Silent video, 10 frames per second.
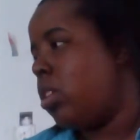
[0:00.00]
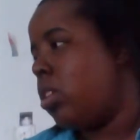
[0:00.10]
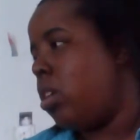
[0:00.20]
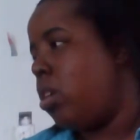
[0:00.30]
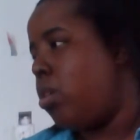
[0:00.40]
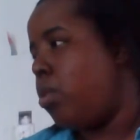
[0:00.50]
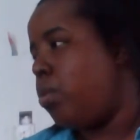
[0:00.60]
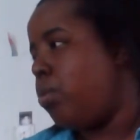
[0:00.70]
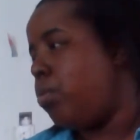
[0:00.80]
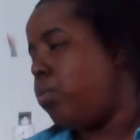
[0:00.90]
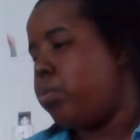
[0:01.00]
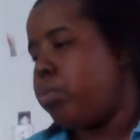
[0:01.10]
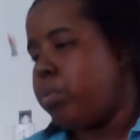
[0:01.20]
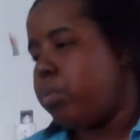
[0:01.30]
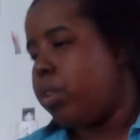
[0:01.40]
the whole
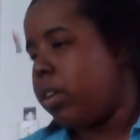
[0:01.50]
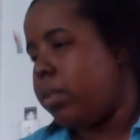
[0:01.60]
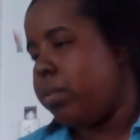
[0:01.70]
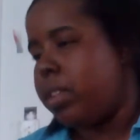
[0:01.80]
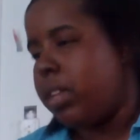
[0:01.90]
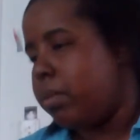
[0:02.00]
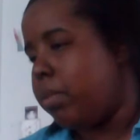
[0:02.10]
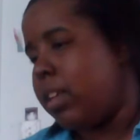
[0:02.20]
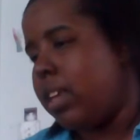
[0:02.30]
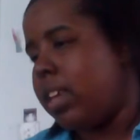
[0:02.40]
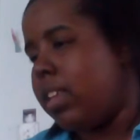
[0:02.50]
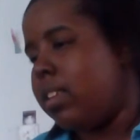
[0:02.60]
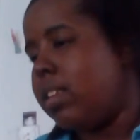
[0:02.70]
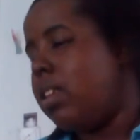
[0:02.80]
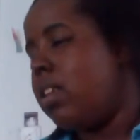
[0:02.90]
working with him thing and
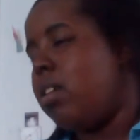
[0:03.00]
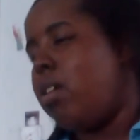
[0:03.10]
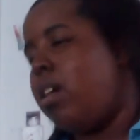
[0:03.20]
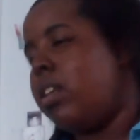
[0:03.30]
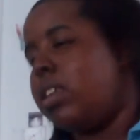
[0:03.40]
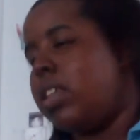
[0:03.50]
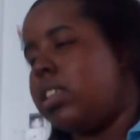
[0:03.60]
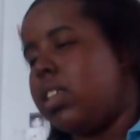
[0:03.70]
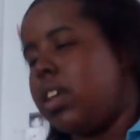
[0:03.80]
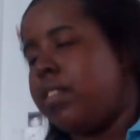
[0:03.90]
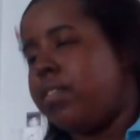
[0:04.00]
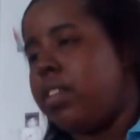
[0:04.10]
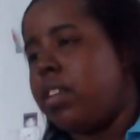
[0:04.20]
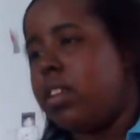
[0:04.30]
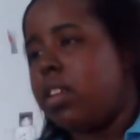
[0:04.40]
all this other stuff.
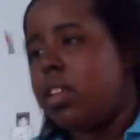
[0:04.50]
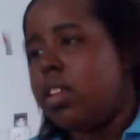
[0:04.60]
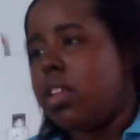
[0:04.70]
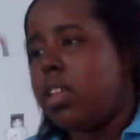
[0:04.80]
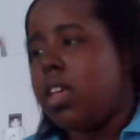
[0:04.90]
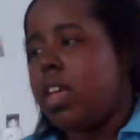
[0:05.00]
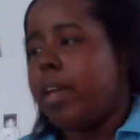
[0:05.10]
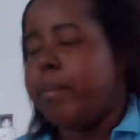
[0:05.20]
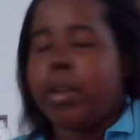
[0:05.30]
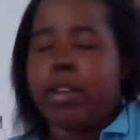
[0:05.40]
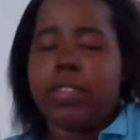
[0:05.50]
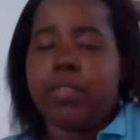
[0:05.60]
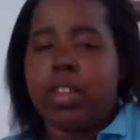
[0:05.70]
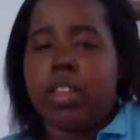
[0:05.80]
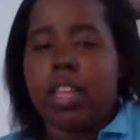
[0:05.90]
And Paris
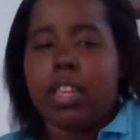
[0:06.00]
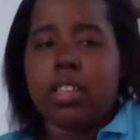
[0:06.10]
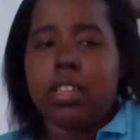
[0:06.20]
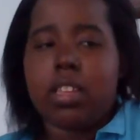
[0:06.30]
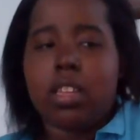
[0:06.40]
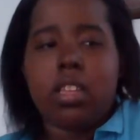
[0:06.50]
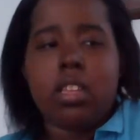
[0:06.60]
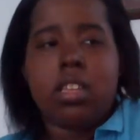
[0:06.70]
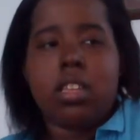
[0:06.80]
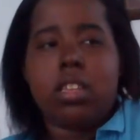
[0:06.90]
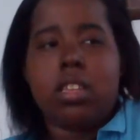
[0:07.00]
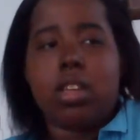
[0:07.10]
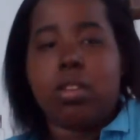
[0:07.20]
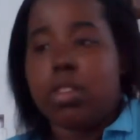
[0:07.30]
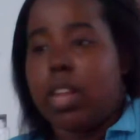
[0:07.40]
felt like,
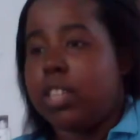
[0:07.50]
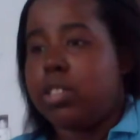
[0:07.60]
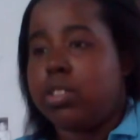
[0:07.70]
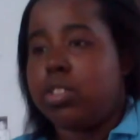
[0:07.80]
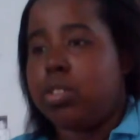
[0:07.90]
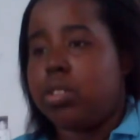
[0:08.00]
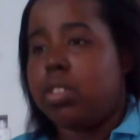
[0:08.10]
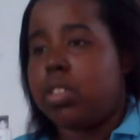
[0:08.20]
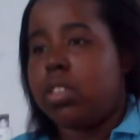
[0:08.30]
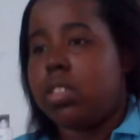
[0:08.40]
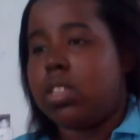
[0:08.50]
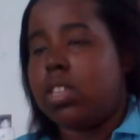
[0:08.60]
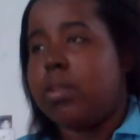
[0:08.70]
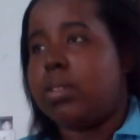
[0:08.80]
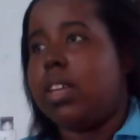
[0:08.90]
like
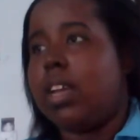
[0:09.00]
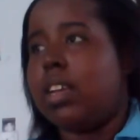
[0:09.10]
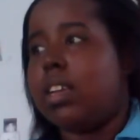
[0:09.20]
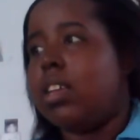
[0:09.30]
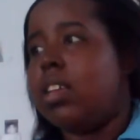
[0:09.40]
there was like,